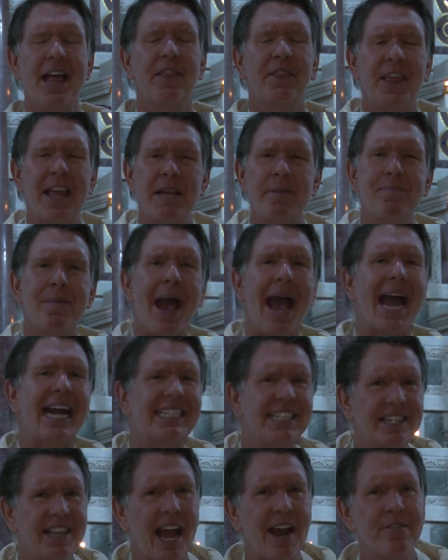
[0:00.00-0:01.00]
Think
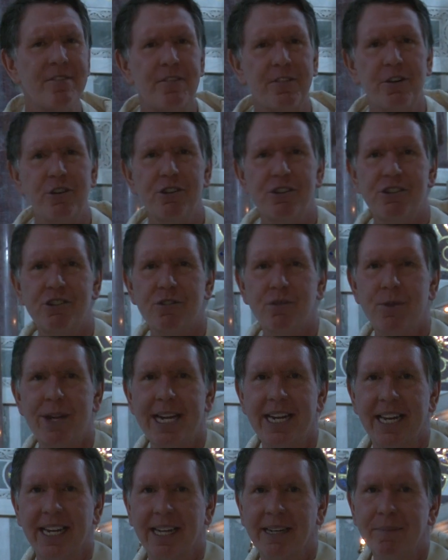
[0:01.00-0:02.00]
back to that first
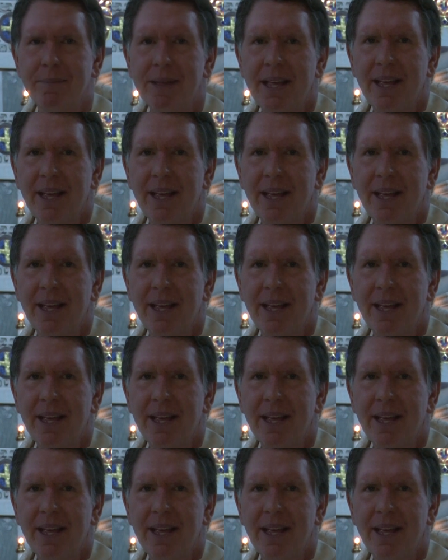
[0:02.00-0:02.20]
reading